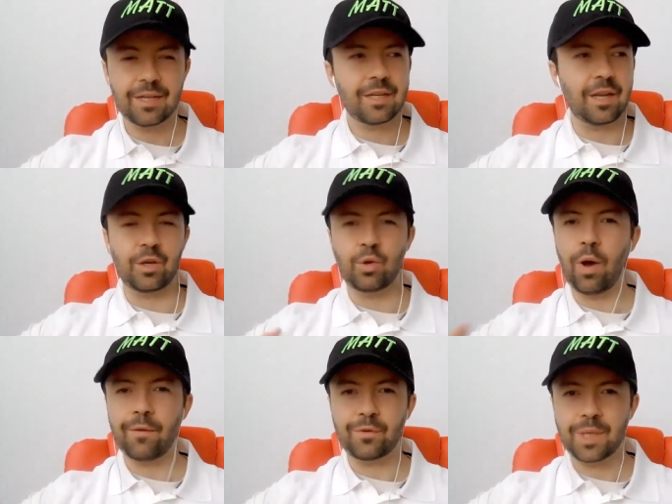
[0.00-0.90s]
You know, you
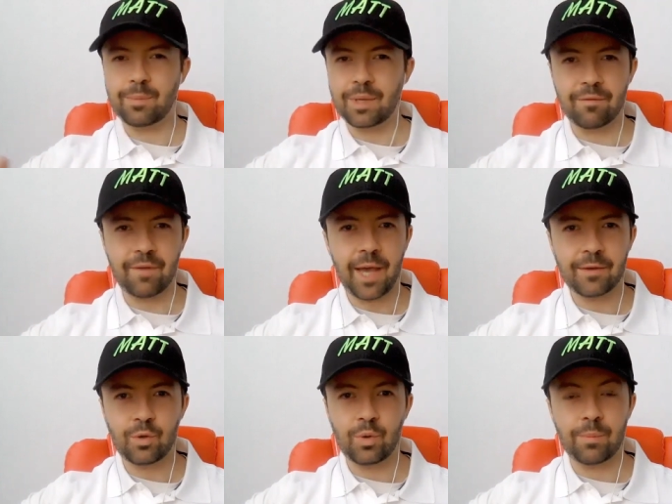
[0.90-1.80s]
offer something of
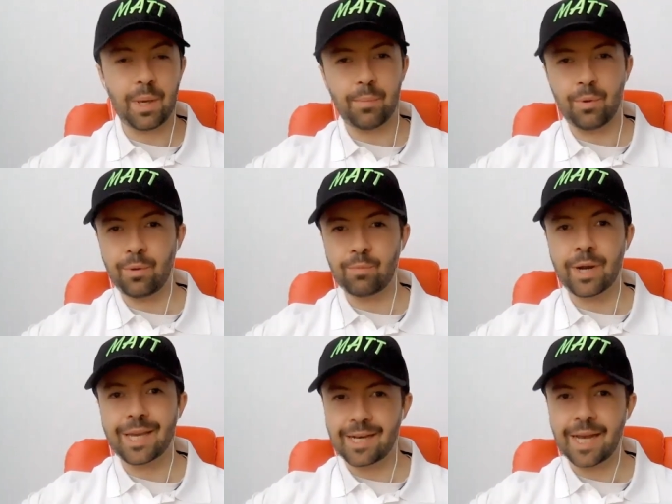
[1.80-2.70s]
value, and people
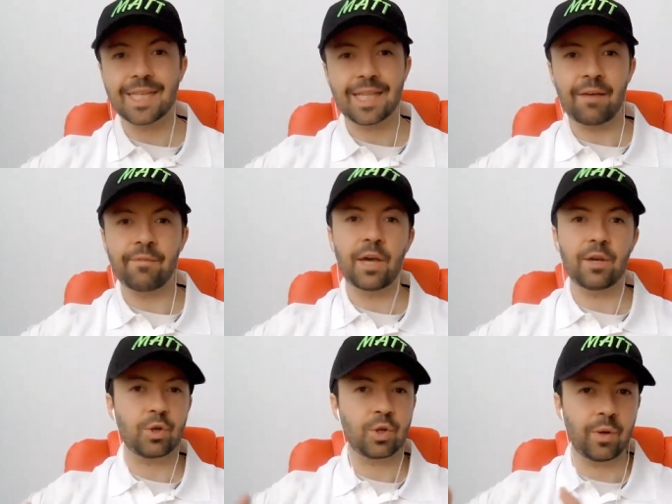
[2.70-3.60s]
recognizing that value
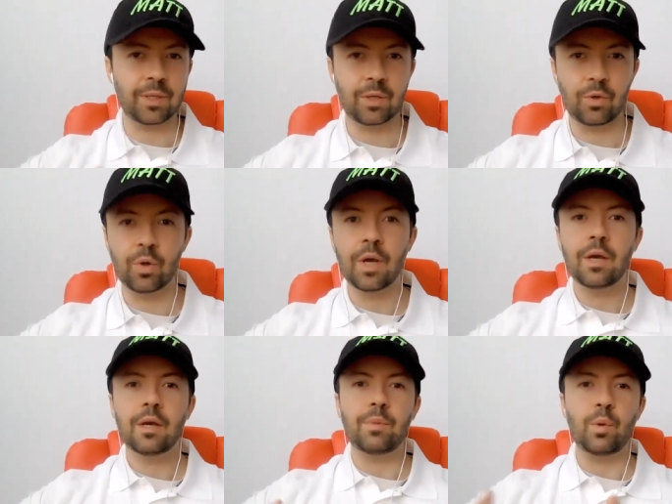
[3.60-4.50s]
are going to
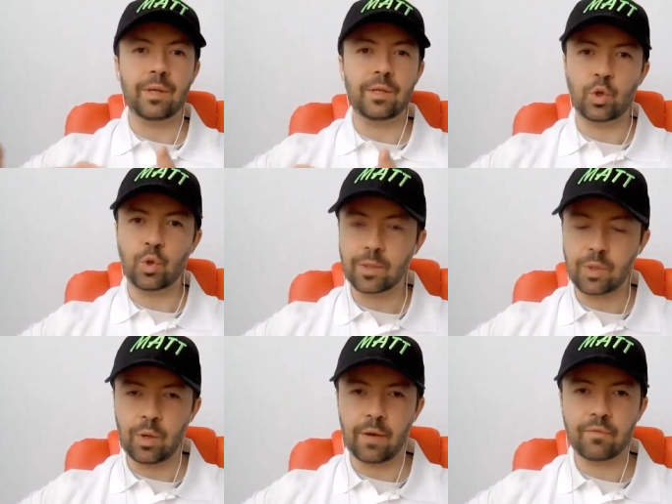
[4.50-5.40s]
be willing to trust
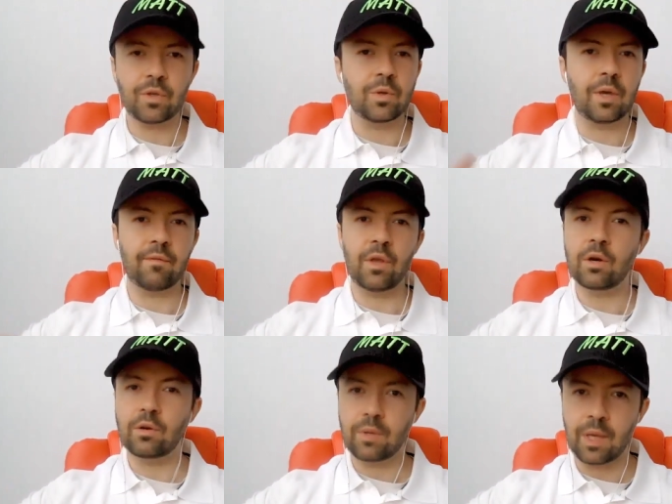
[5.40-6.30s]
you enough to give
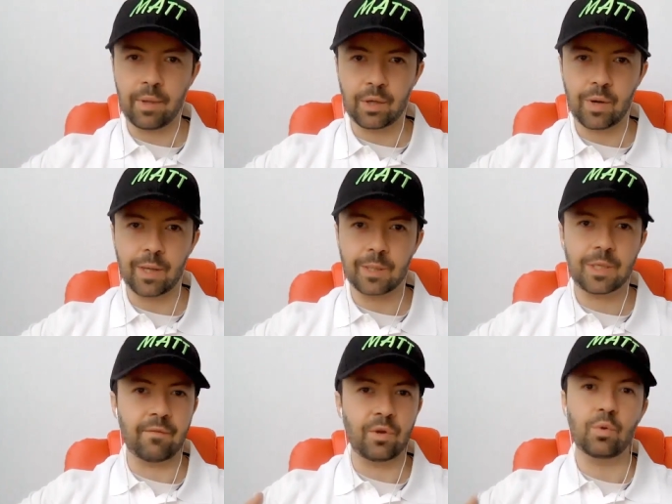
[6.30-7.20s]
their email address,
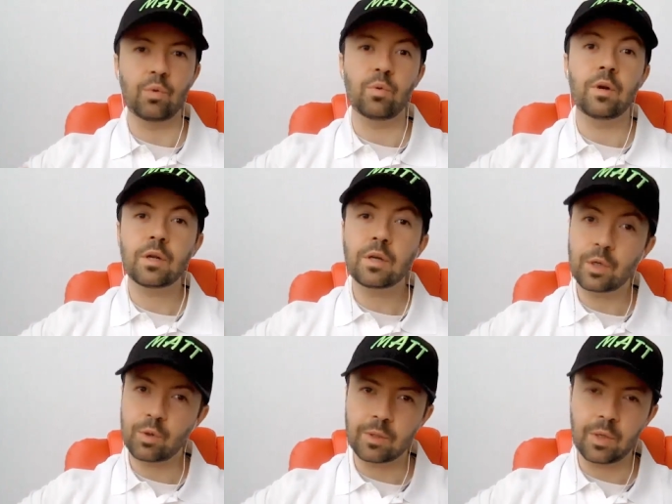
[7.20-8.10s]
give you and
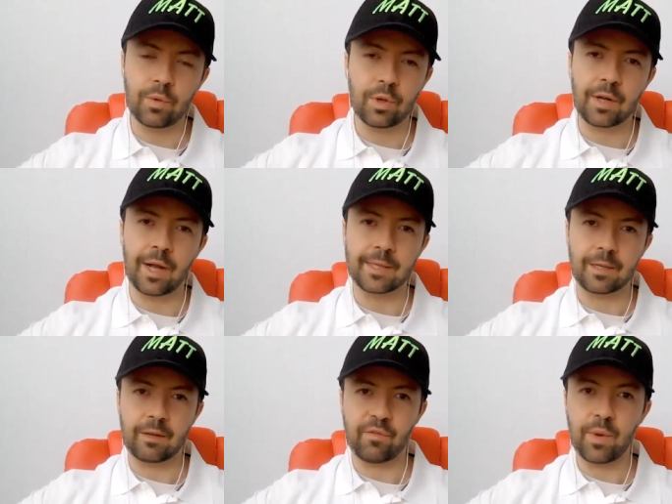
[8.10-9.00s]
trust you with their contact
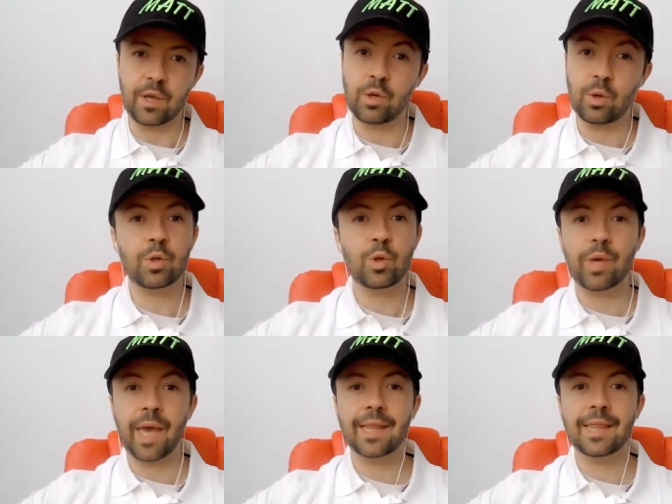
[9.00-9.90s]
information in order to
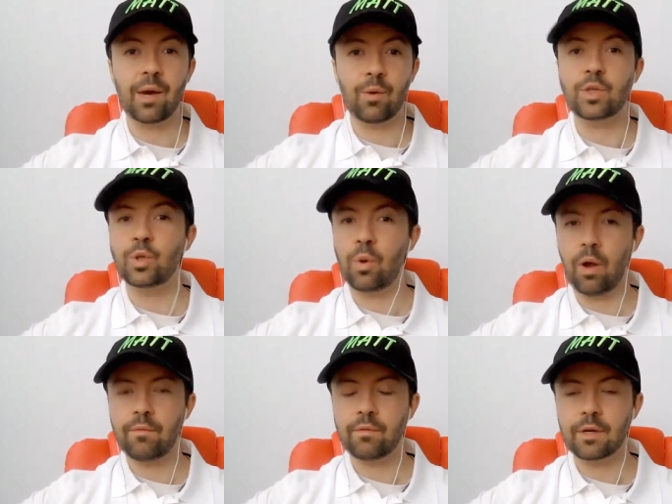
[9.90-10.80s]
get that which you are
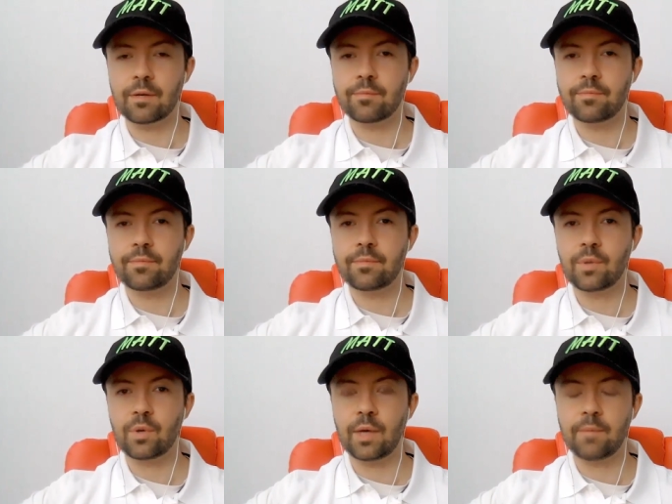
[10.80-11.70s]
offering,
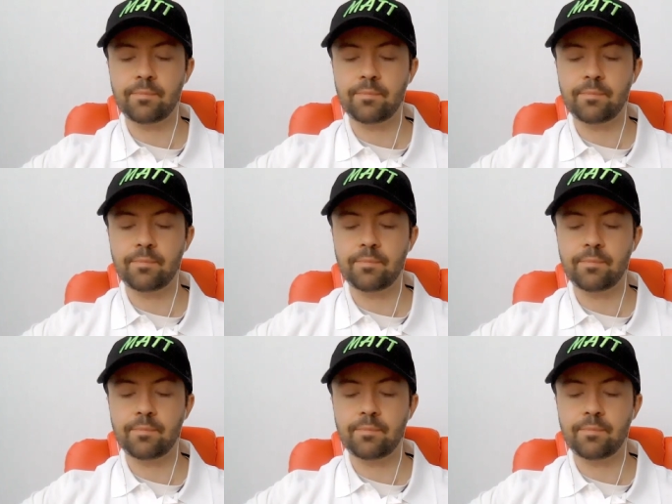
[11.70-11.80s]
okay?